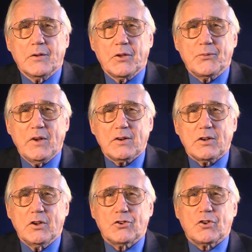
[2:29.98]
The fact
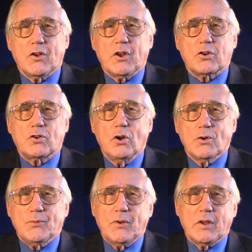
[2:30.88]
is that
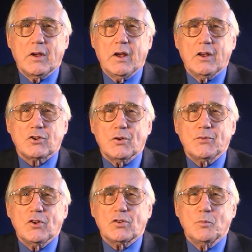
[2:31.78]
Goldfinger, as of
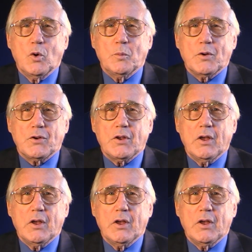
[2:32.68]
this moment,